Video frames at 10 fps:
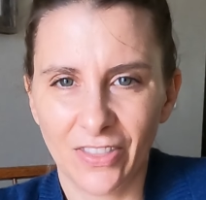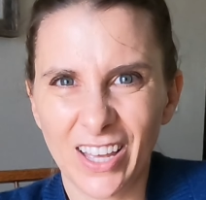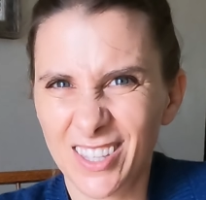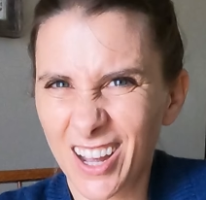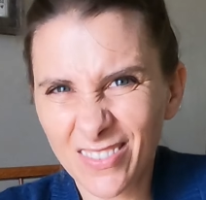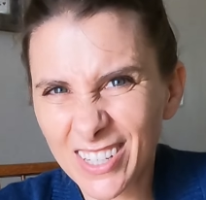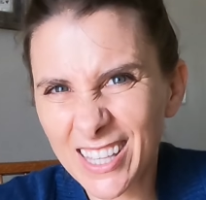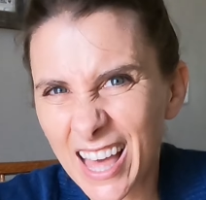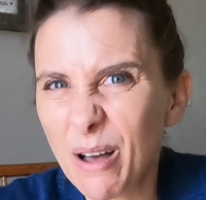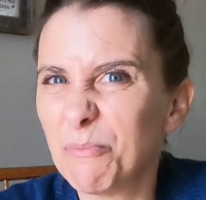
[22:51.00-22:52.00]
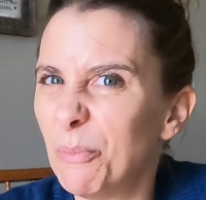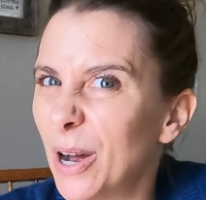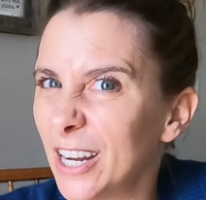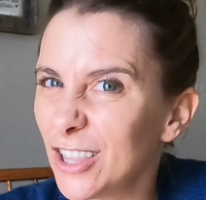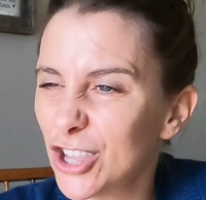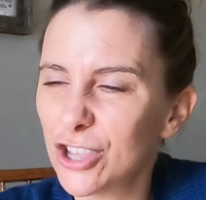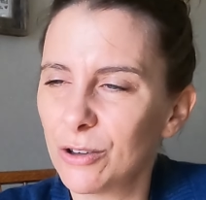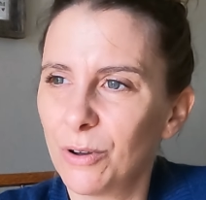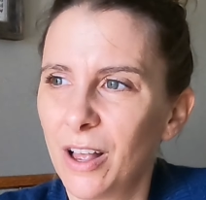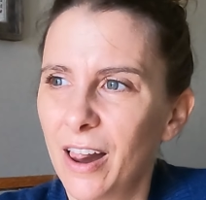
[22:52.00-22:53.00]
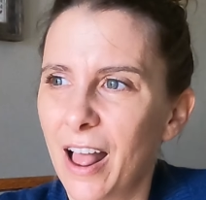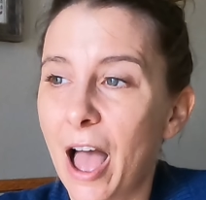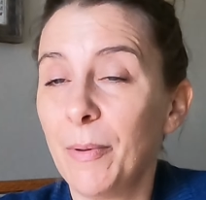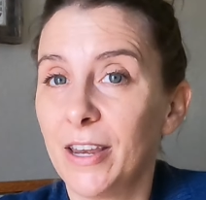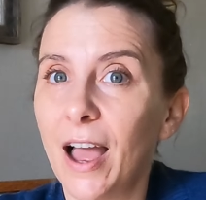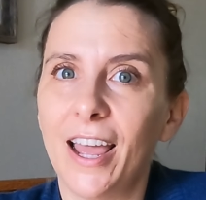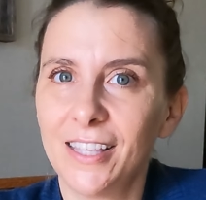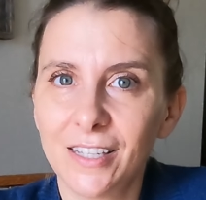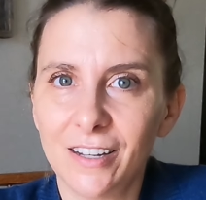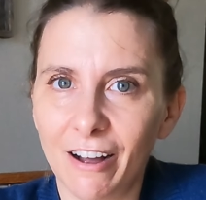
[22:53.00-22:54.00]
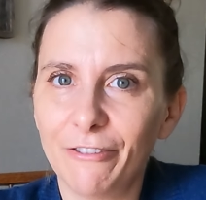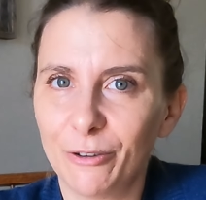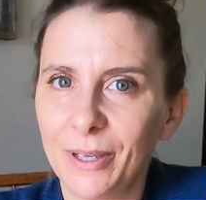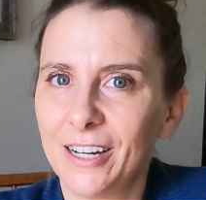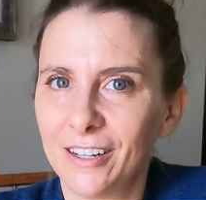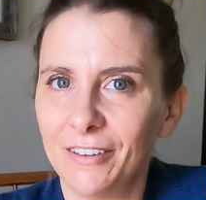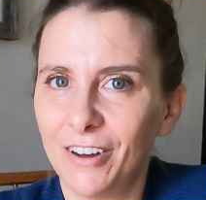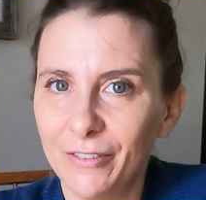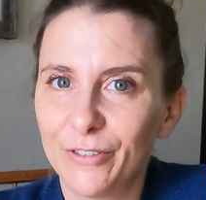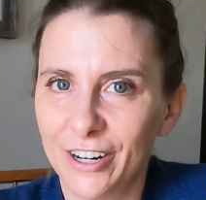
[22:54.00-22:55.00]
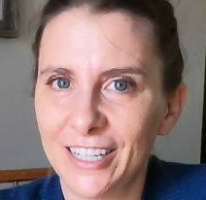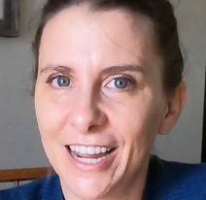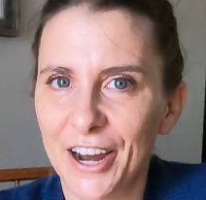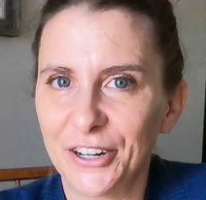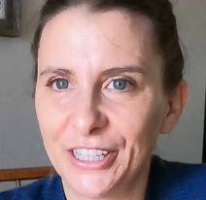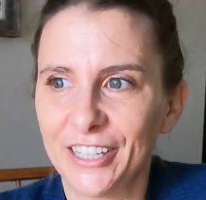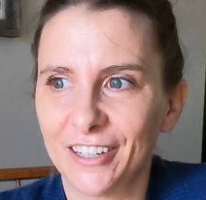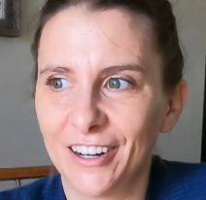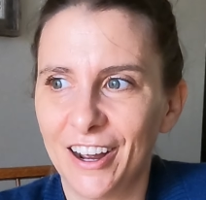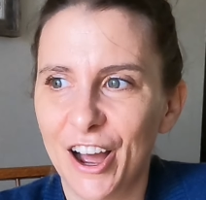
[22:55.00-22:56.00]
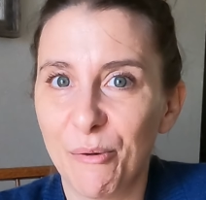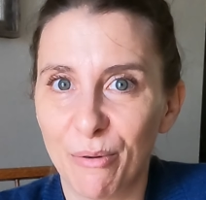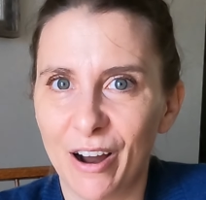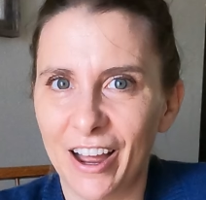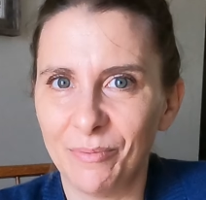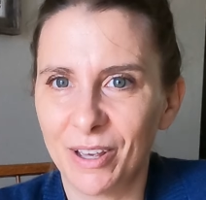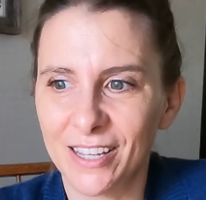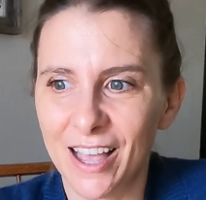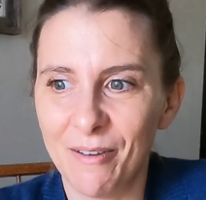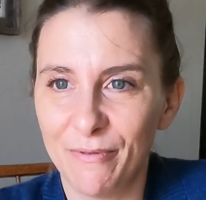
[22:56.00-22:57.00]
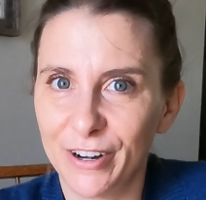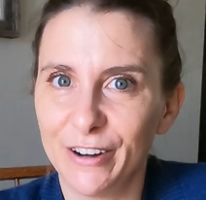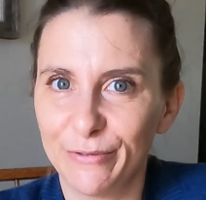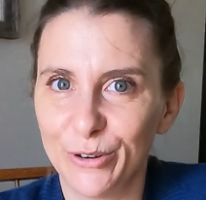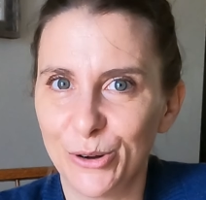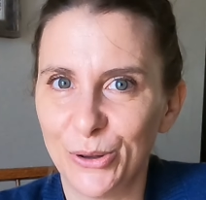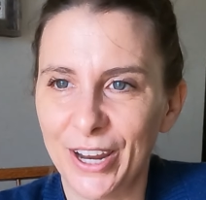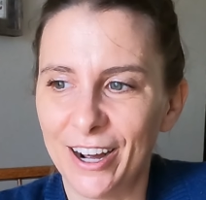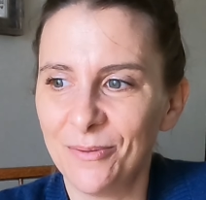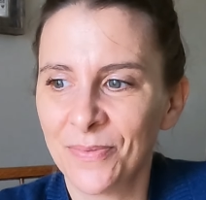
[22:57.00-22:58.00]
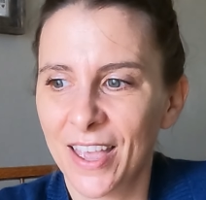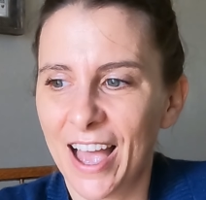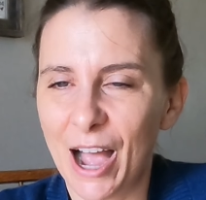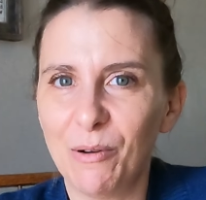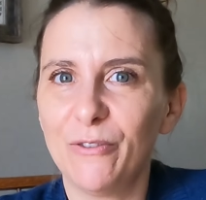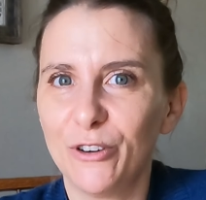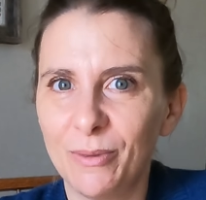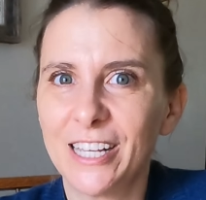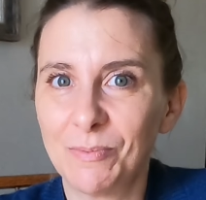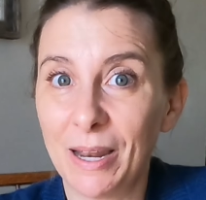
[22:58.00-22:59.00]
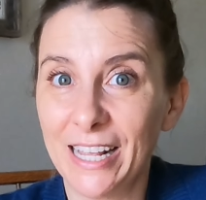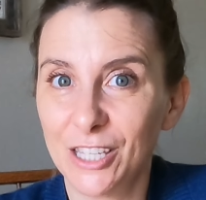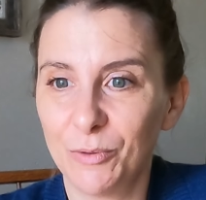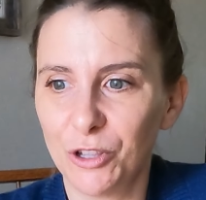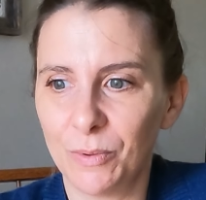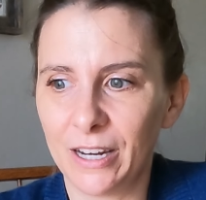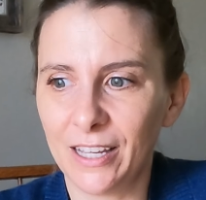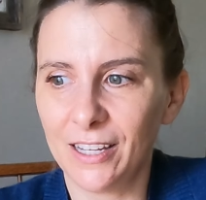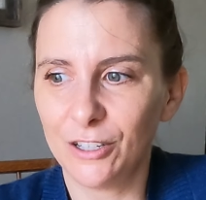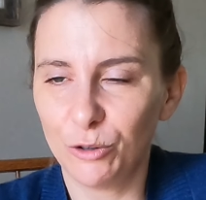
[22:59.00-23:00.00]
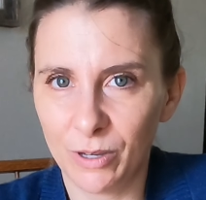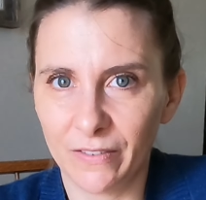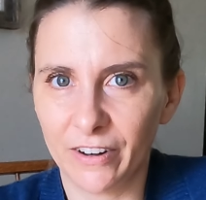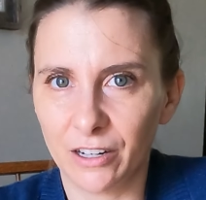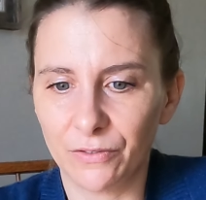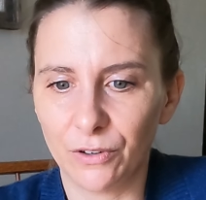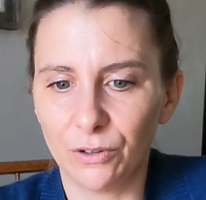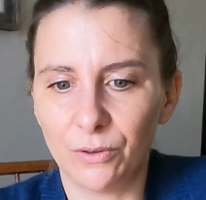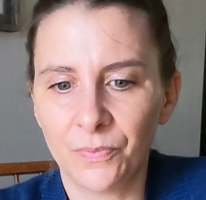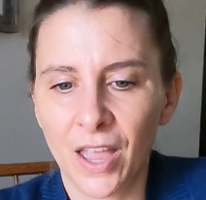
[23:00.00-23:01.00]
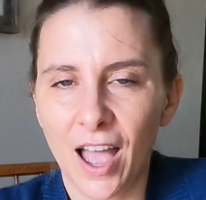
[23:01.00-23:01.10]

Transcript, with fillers: That's not really that much. I mean, yeah, it's enough for me to live on for an entire year abroad because I'm very frugal now. I went from like spending so much money to being very frugal.